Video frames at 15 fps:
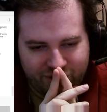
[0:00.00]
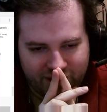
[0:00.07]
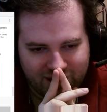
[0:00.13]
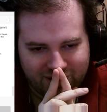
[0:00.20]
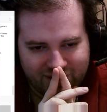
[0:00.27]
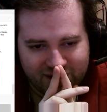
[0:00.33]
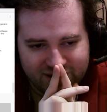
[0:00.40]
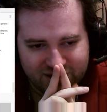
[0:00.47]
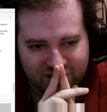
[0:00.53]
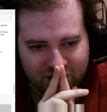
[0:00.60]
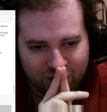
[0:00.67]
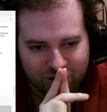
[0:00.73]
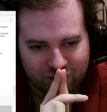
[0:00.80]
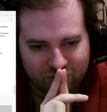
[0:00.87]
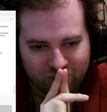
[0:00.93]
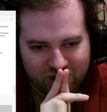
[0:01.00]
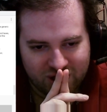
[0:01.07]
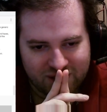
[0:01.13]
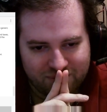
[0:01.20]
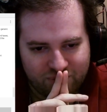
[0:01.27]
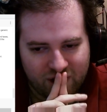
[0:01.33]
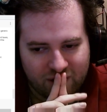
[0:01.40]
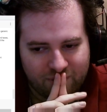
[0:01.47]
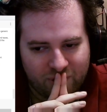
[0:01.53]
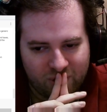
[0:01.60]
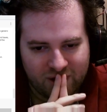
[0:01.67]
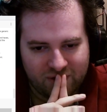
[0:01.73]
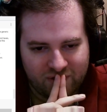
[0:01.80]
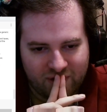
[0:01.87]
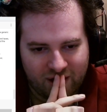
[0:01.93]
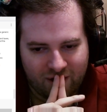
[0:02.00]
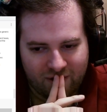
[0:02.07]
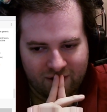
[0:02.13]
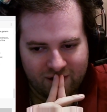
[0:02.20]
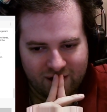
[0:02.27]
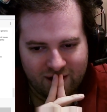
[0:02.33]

Like, that's another really big point there.